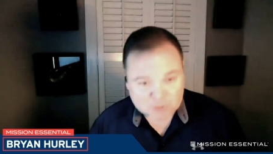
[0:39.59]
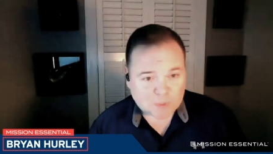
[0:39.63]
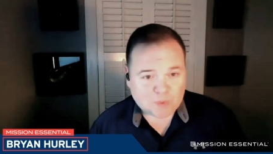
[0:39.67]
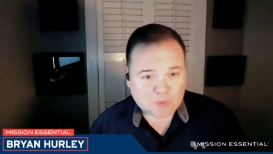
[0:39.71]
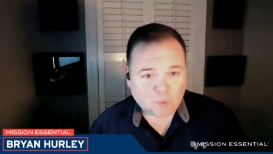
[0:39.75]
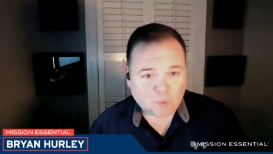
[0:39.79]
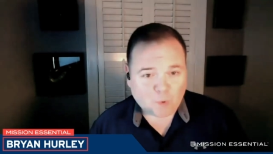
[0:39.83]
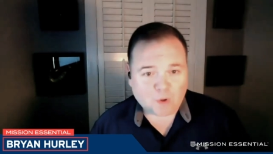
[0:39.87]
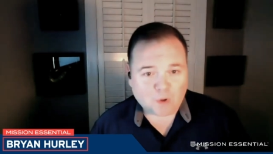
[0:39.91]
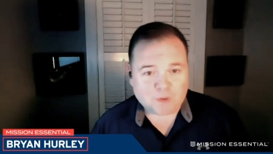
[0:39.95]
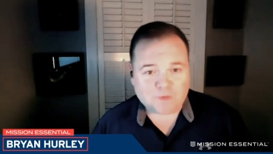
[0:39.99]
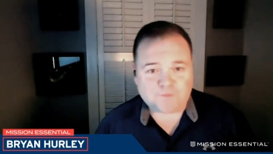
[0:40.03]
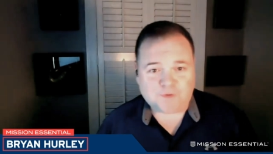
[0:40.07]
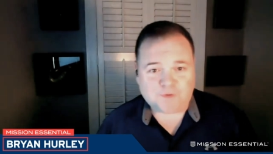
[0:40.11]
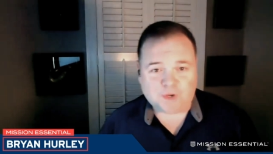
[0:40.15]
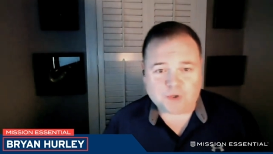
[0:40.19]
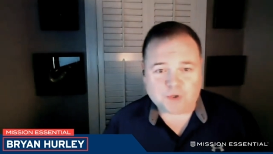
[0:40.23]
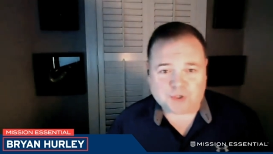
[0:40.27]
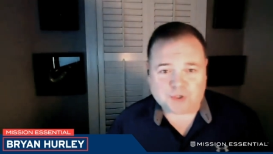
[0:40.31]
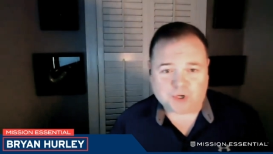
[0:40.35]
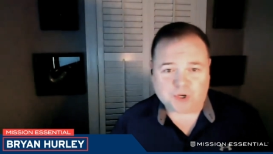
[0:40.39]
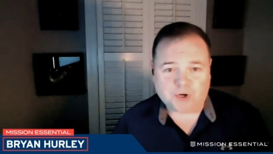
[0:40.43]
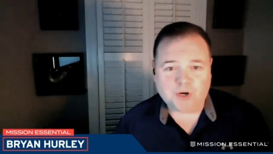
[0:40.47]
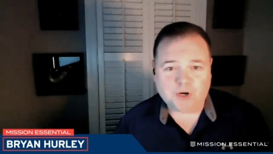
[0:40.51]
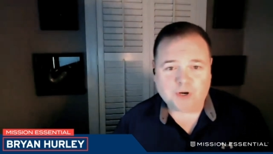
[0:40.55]
To win the war of the
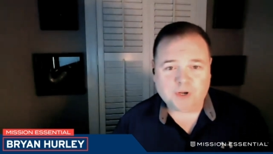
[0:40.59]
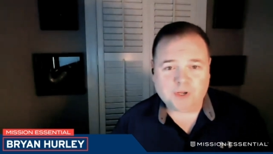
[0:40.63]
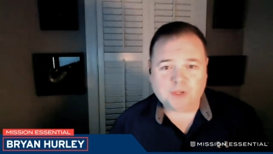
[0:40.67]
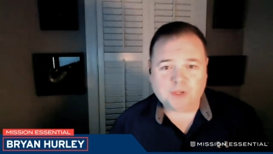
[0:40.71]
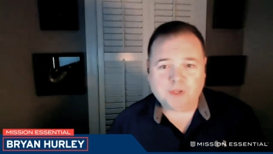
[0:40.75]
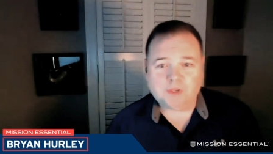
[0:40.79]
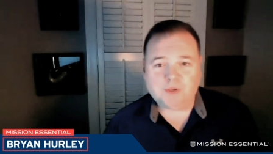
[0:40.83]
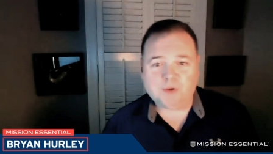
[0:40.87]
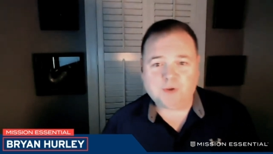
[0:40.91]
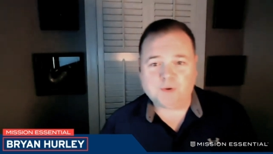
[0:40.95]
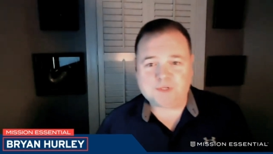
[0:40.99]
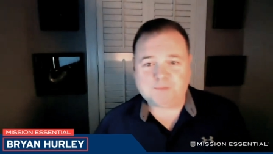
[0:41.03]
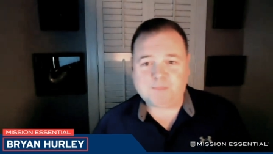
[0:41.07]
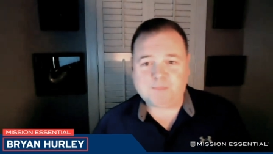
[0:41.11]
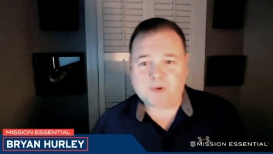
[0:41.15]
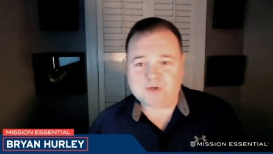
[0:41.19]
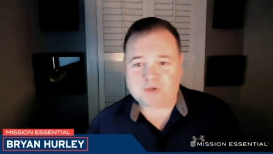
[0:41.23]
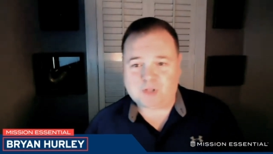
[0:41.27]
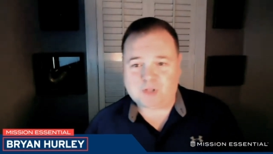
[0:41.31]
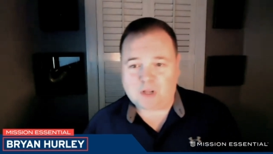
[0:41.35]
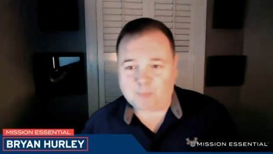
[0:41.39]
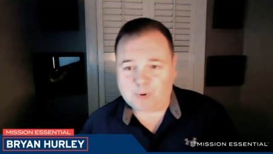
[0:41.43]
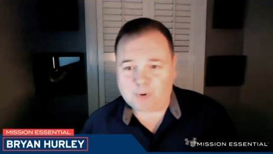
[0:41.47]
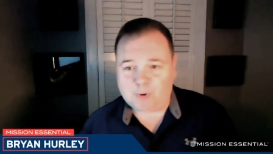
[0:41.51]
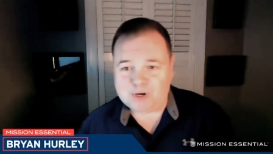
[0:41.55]
future, U.S.
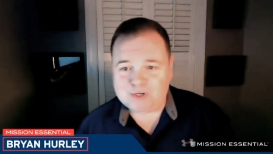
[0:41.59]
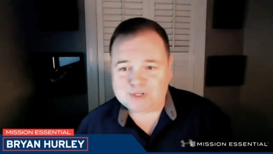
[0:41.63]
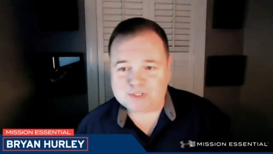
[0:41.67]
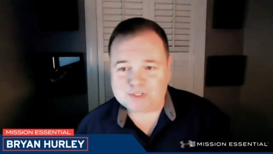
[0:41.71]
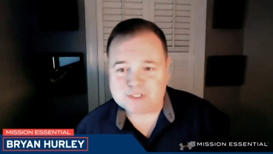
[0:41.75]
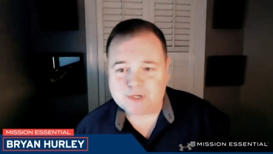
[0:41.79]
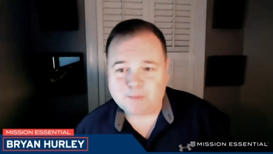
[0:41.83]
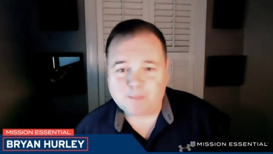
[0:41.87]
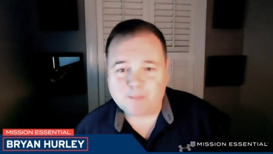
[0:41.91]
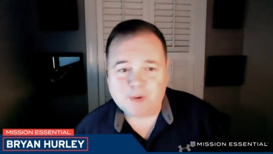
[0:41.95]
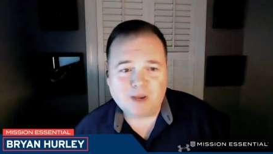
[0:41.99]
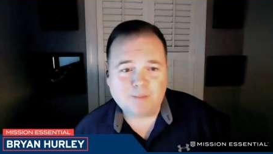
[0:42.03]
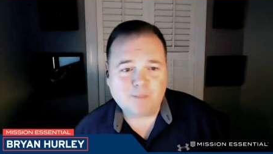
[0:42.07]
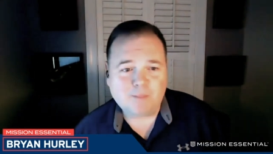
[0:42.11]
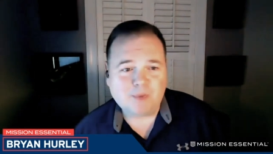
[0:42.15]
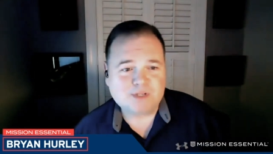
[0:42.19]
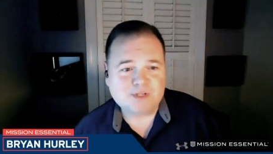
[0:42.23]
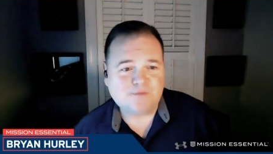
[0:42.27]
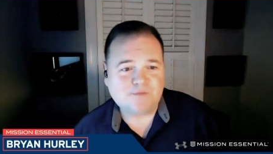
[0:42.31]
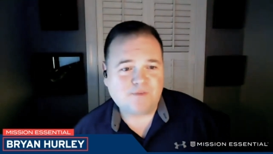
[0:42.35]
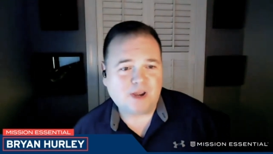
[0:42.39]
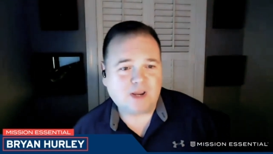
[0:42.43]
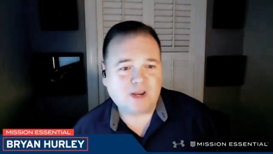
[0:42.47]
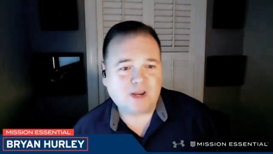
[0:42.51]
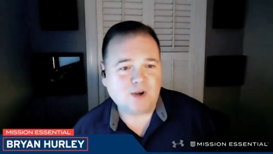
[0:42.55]
Special Operations Command
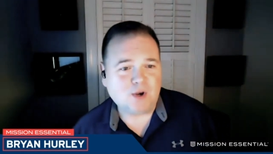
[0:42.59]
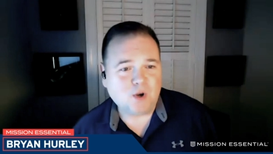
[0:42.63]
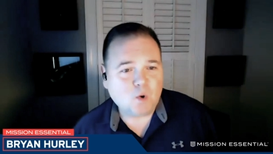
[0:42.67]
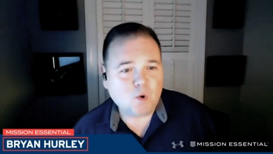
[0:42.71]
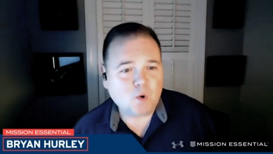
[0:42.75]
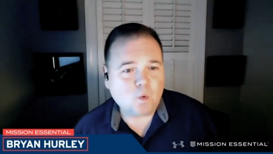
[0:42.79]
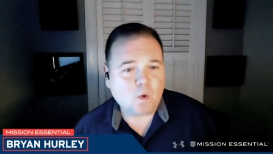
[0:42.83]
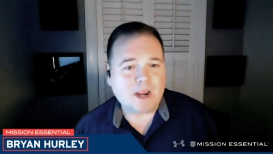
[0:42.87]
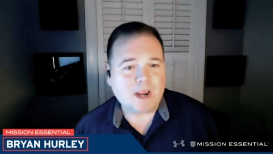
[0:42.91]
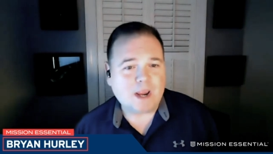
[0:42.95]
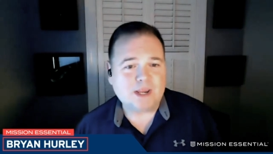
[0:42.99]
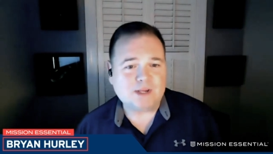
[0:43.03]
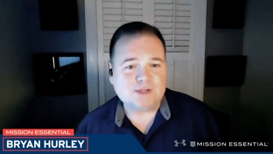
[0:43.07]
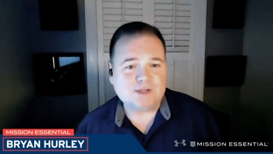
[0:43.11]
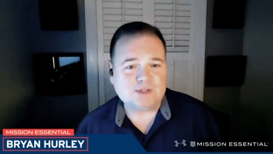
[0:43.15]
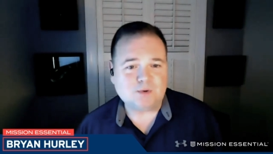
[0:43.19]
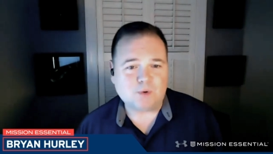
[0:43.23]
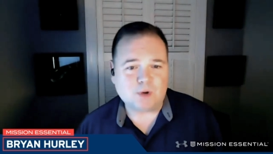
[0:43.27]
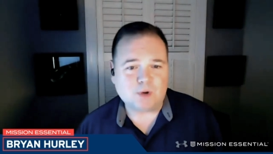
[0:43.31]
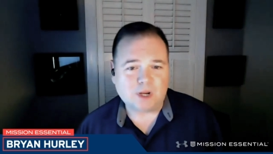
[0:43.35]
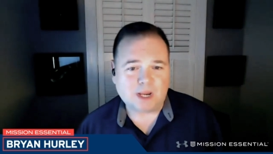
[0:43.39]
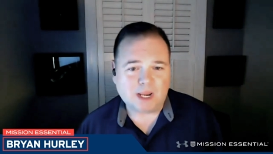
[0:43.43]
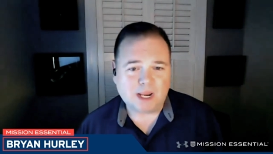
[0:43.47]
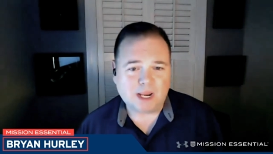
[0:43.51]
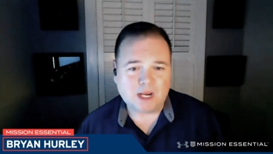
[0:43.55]
must find new ways
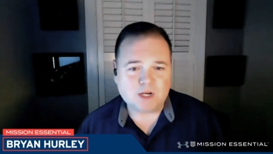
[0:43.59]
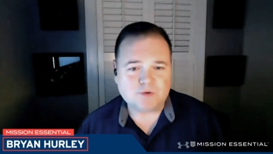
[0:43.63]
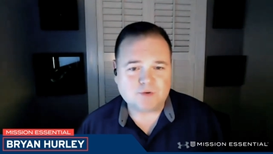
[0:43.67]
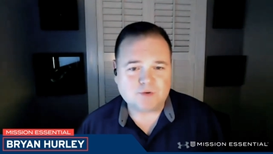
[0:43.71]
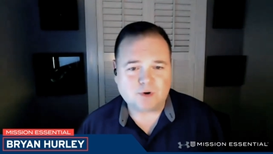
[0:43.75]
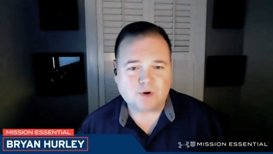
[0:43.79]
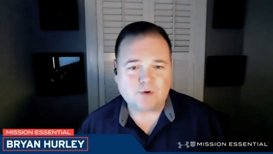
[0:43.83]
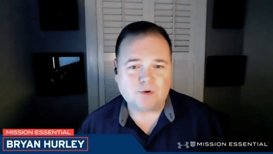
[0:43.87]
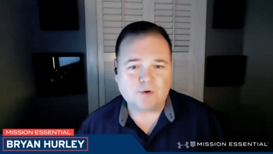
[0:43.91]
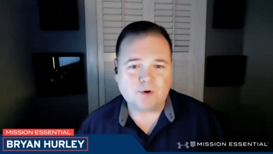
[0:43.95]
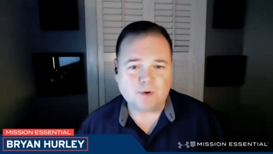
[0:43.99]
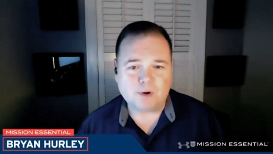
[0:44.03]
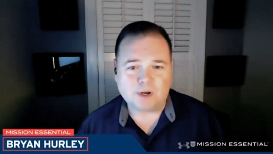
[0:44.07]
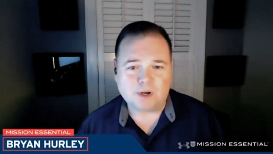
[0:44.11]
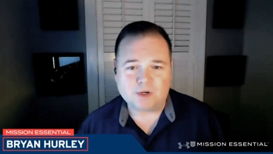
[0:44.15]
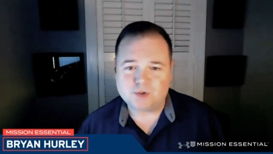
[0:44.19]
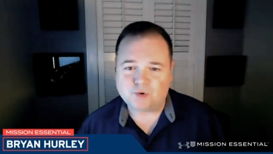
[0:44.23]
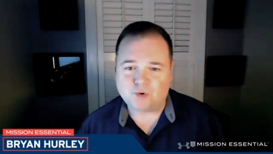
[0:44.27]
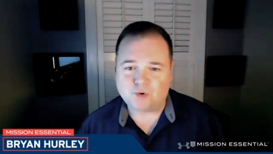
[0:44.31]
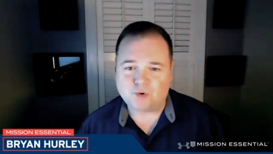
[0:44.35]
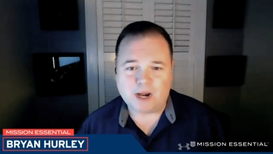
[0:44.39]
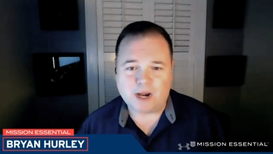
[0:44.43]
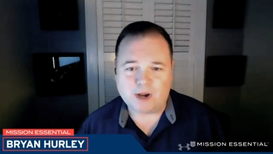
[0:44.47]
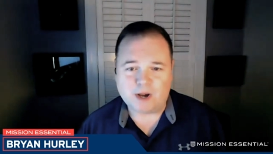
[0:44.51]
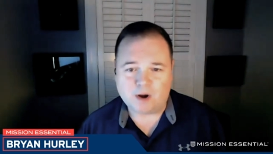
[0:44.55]
to engage, recruit, and
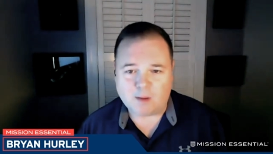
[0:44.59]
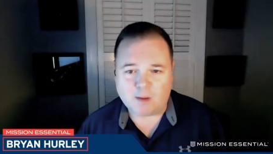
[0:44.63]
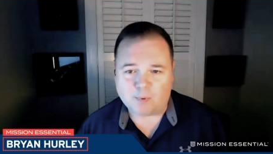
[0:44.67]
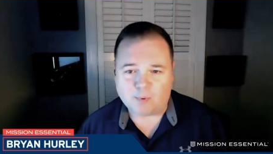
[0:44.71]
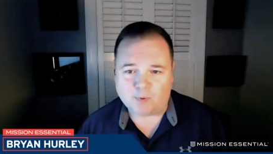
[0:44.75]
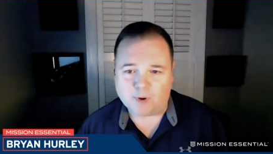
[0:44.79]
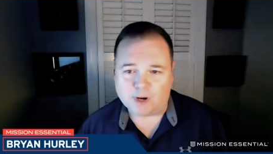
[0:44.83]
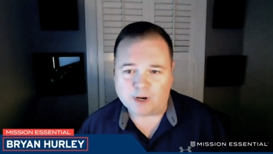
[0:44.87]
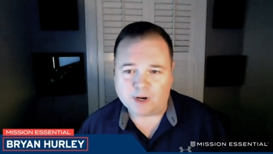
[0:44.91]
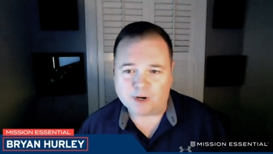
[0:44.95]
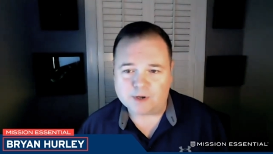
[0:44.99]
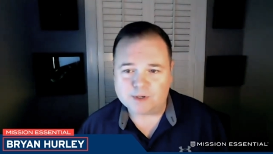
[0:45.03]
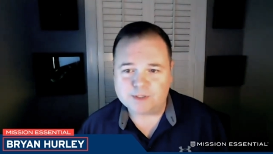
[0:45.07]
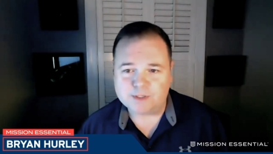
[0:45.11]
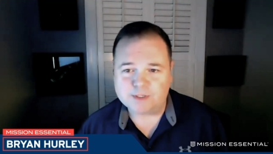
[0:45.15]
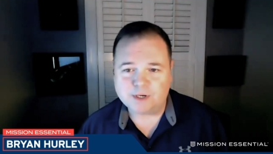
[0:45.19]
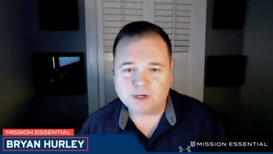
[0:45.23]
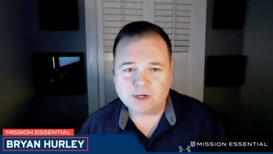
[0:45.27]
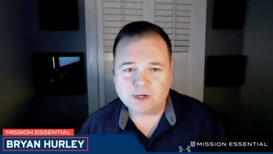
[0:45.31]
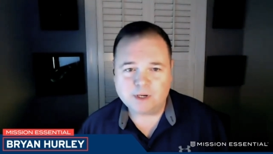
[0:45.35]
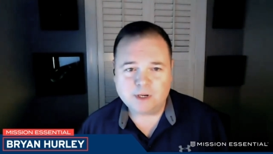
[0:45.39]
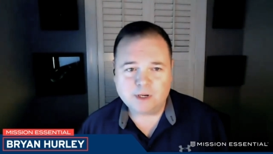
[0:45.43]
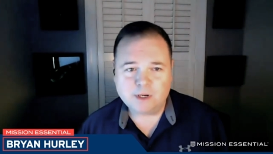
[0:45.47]
train operators.